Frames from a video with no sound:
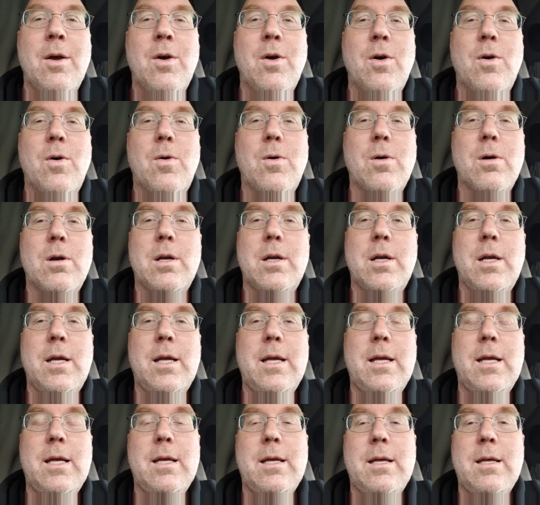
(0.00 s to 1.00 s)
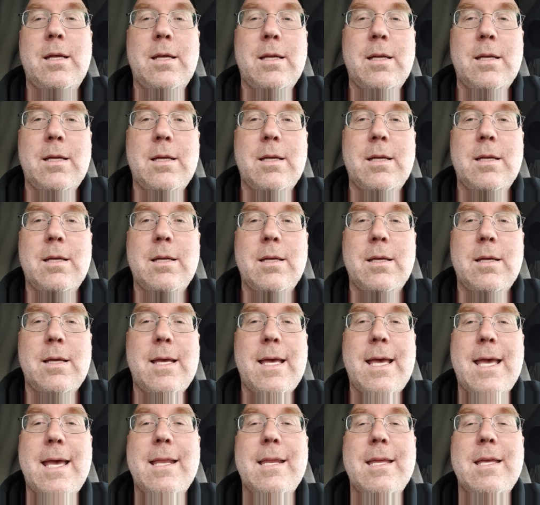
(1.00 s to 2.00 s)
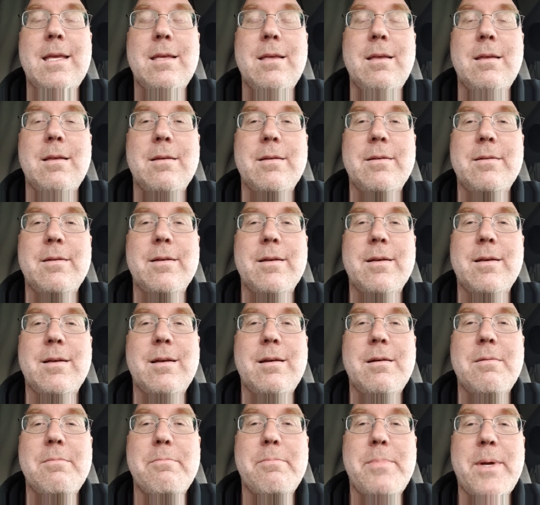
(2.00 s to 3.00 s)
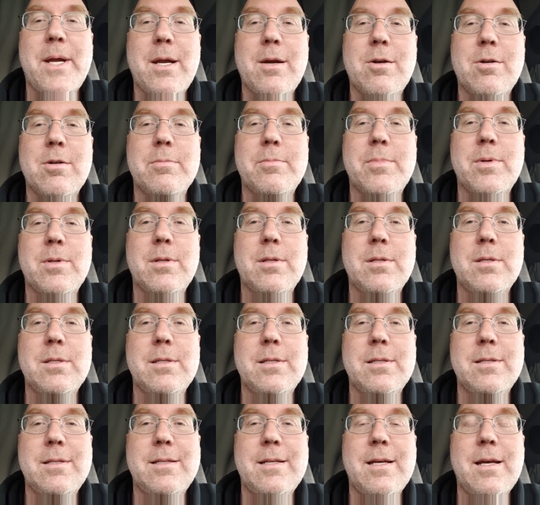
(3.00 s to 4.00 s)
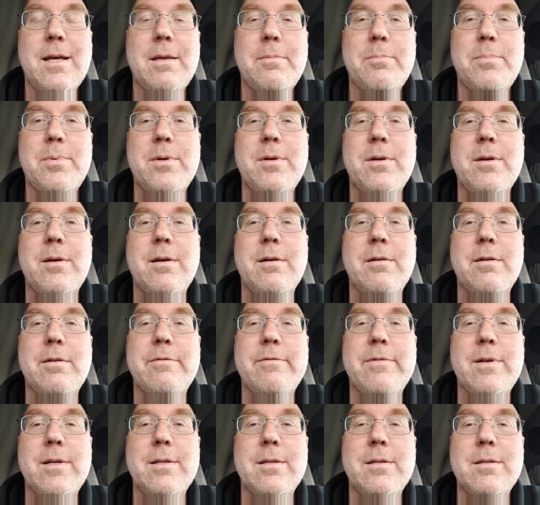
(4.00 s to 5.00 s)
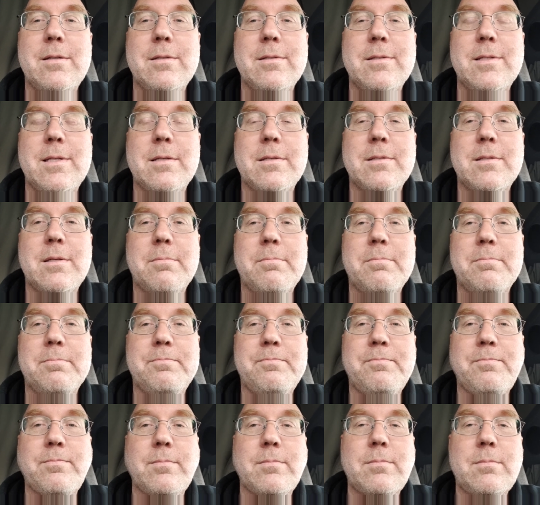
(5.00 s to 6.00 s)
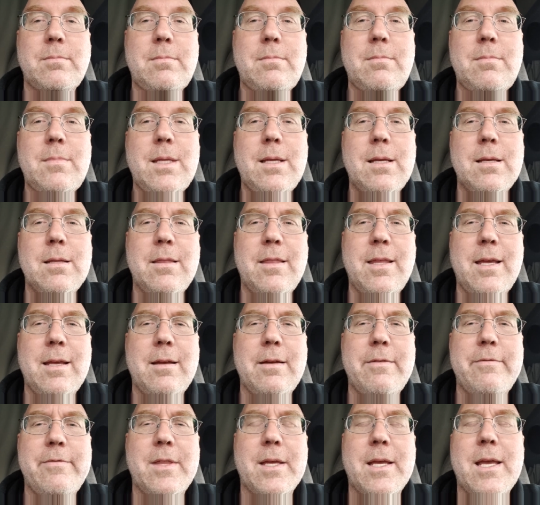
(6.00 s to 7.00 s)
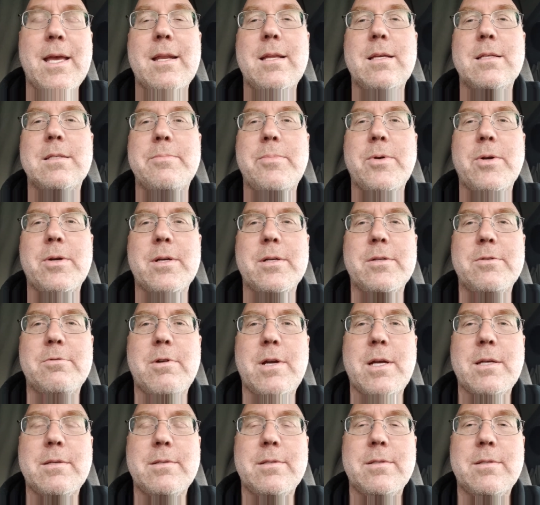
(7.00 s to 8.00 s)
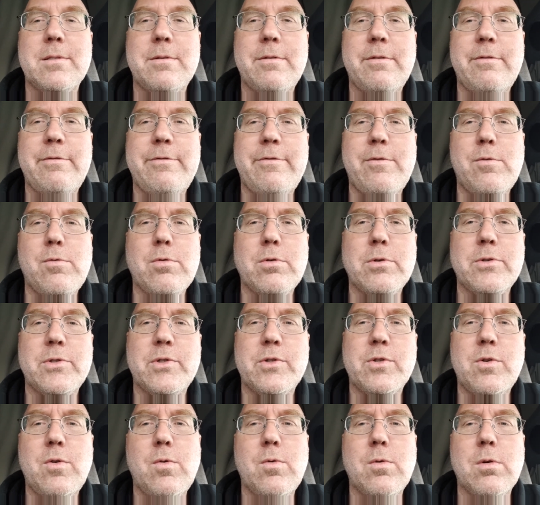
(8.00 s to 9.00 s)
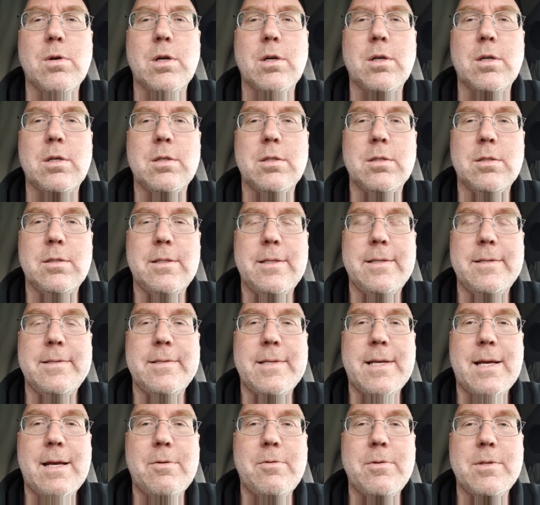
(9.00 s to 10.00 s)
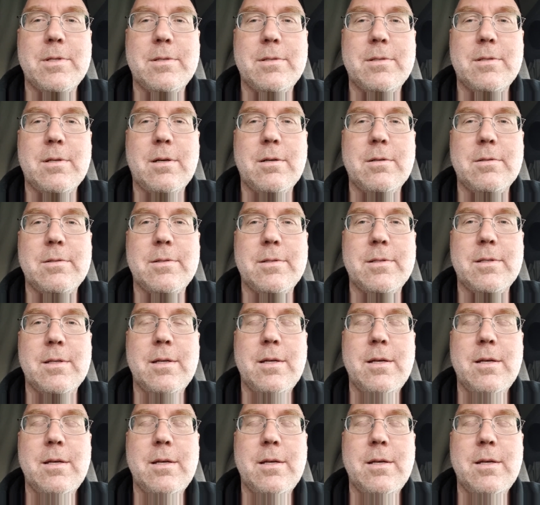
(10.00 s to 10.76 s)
or any comparable type of system. Think of the Gettysburg Address. 4 is how it starts.